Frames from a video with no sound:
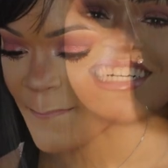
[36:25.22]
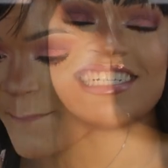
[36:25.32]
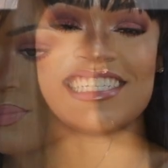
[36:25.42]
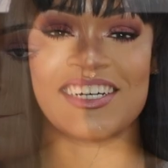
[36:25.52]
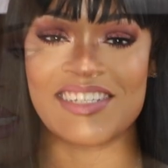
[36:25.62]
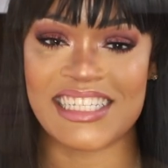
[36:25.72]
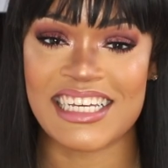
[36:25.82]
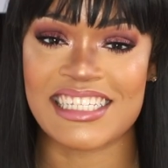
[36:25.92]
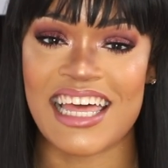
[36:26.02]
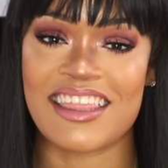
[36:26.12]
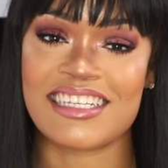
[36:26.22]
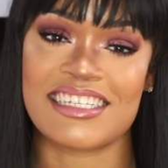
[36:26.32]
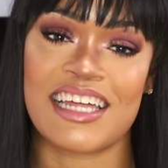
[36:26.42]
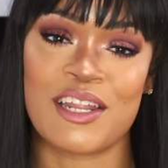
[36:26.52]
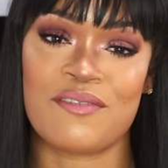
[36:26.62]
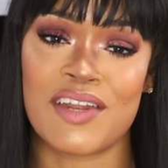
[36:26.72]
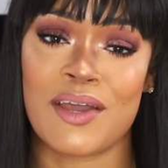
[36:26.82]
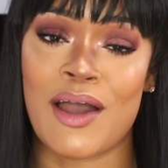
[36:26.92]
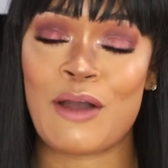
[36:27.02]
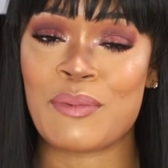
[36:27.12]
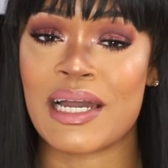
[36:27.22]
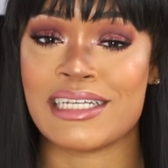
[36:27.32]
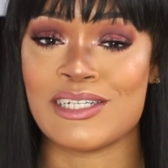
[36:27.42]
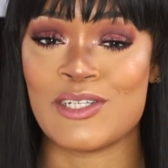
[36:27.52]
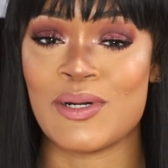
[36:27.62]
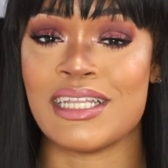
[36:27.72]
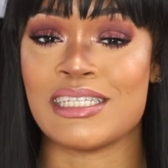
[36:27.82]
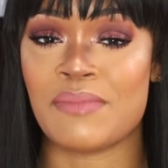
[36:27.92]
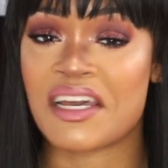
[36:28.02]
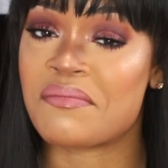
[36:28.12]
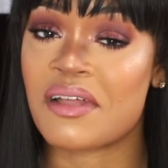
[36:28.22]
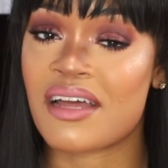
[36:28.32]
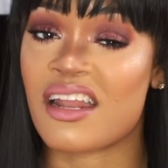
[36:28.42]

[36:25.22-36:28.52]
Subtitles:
So sis, this is the end of the video. I hope you guys enjoyed this makeup look,